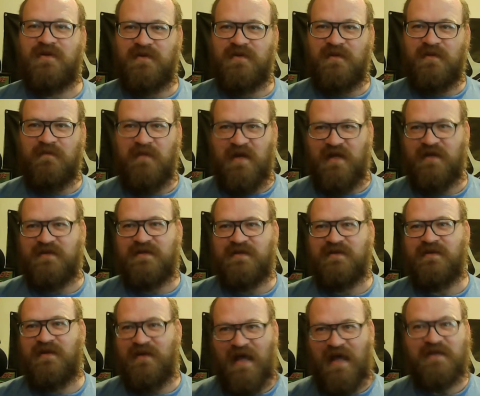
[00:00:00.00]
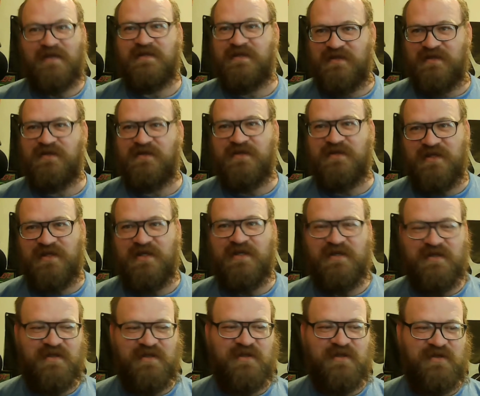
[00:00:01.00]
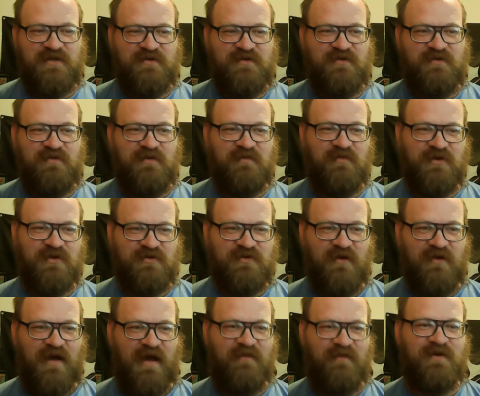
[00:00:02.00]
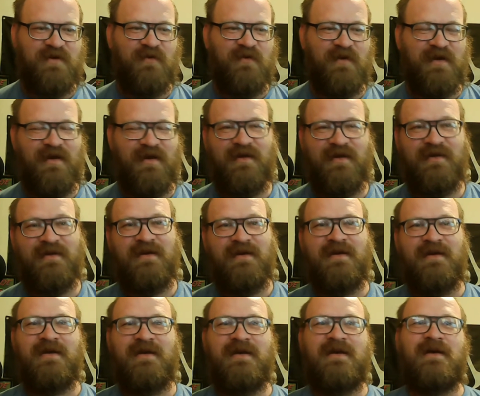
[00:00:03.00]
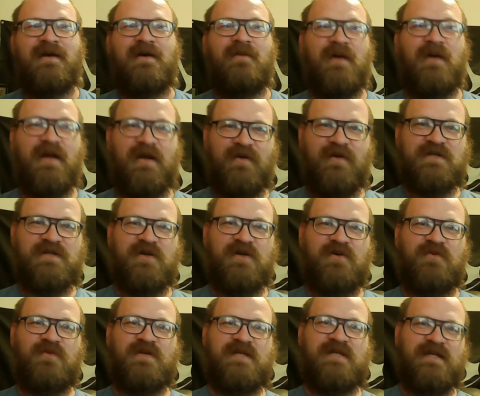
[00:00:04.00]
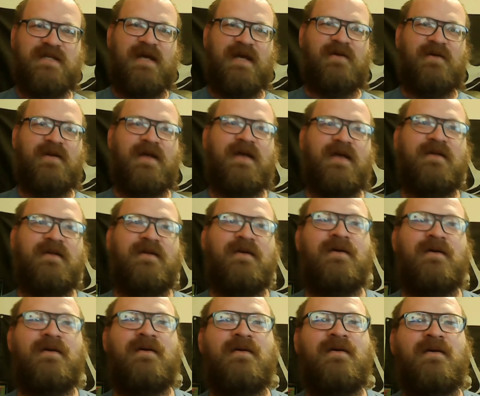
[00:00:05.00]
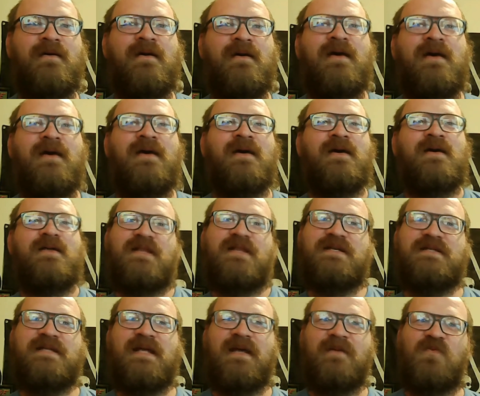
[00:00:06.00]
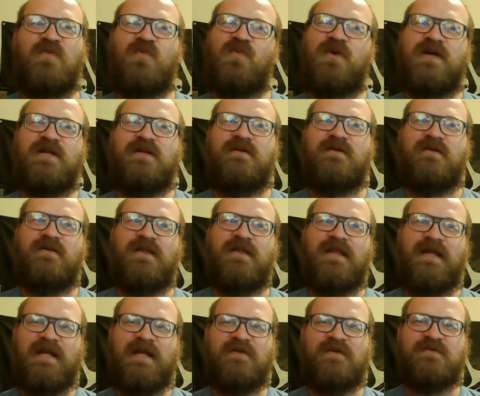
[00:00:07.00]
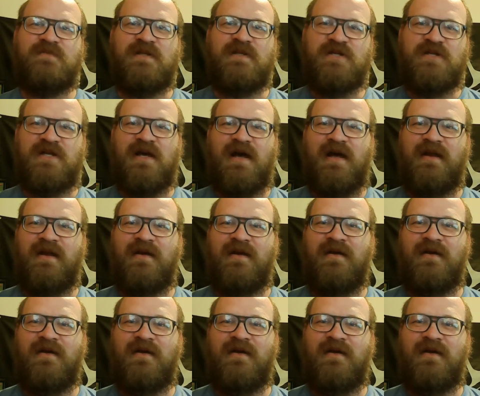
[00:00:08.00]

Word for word: medicine as she is prescribed and whatnot. But anyway, so we sit down, and this time when the lady gives me the shot,